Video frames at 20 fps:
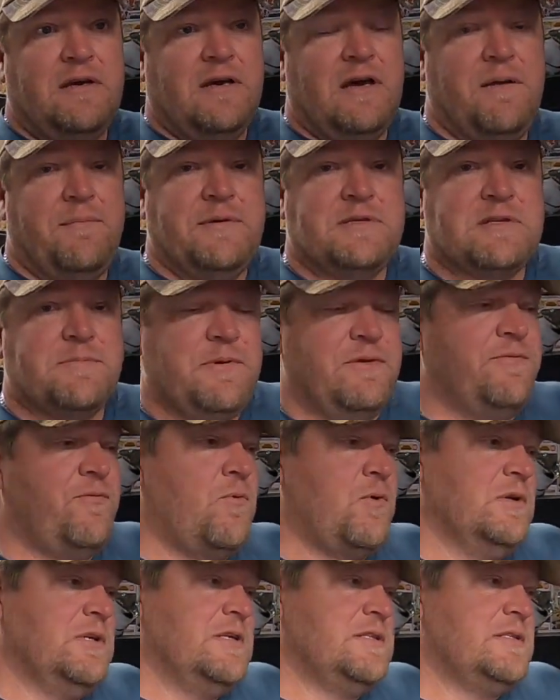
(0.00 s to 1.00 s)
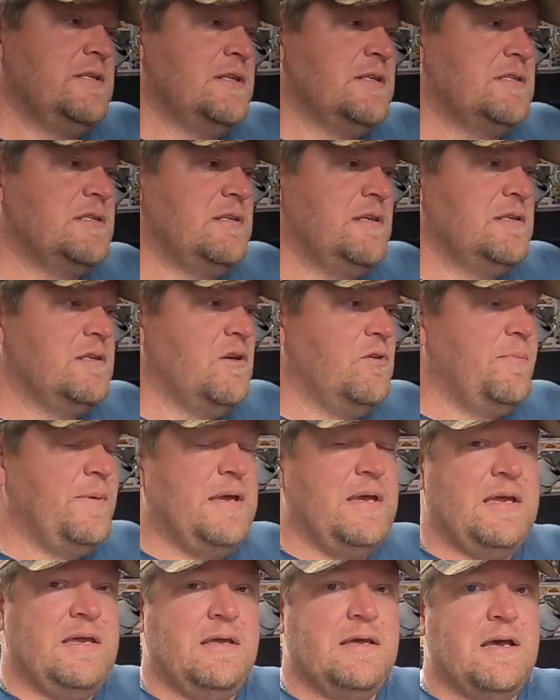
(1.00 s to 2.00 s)
It's going to be 4 listings. It'll
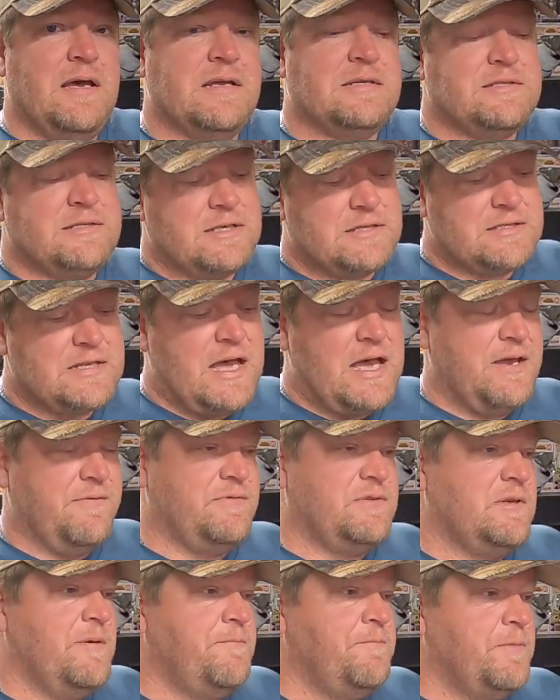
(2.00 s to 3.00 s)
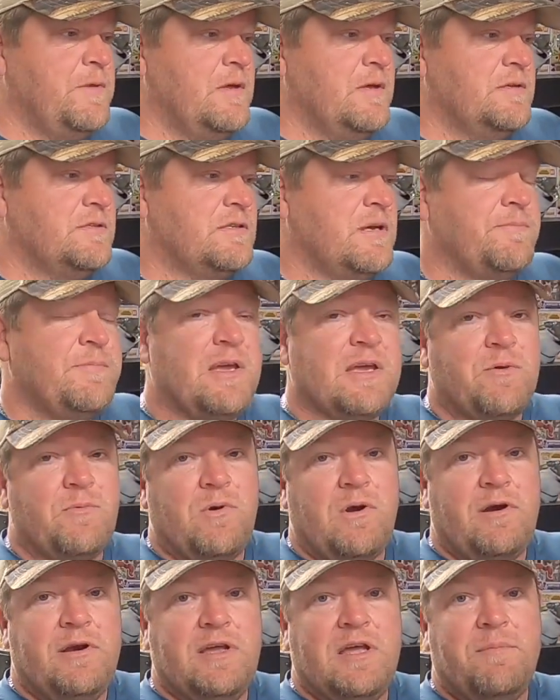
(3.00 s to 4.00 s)
be 6 knives. So I'm thinking
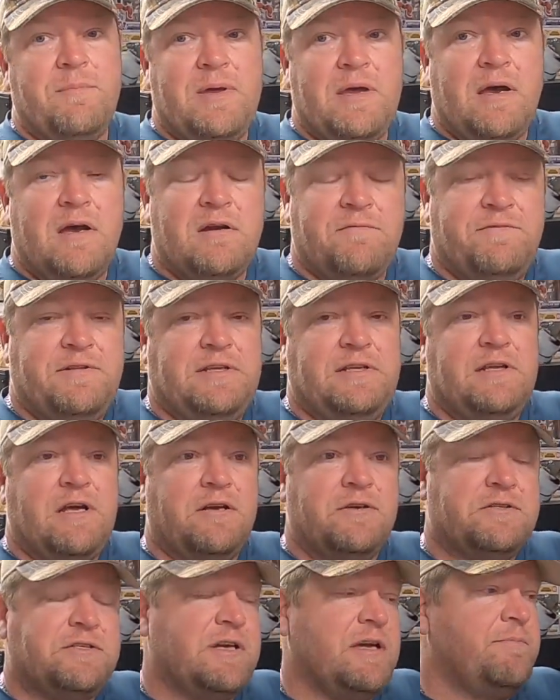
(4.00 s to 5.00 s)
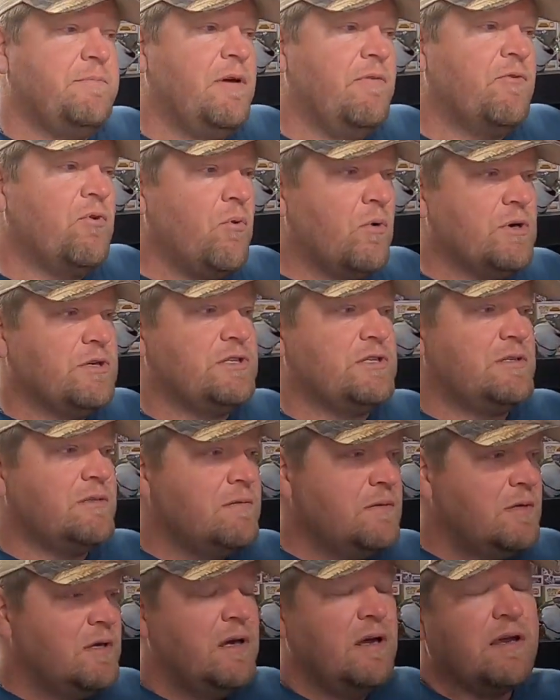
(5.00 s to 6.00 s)
we're already going to be $150 up. Of course,
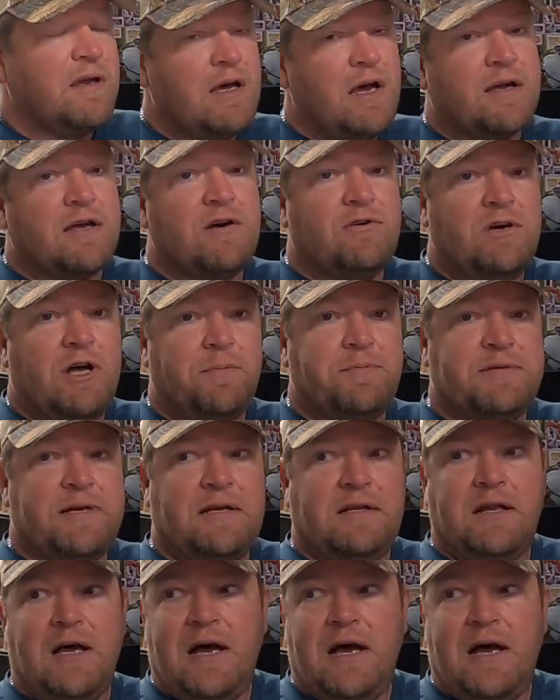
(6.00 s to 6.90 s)
Cutco helps out a